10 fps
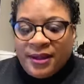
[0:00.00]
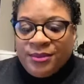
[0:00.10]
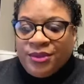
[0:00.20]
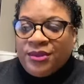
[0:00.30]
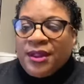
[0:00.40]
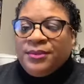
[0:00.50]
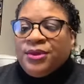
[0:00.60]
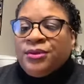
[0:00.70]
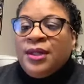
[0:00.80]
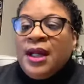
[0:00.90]

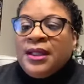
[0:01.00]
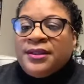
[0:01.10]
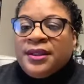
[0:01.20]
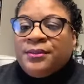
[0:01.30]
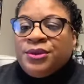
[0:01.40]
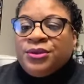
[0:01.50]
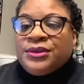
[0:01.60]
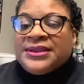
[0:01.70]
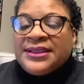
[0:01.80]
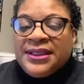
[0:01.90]

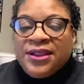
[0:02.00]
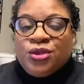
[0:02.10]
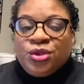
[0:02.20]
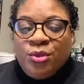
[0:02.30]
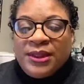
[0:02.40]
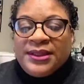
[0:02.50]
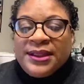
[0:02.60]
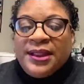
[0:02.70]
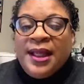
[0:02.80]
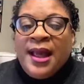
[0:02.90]

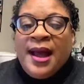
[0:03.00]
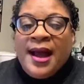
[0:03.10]
WWWC20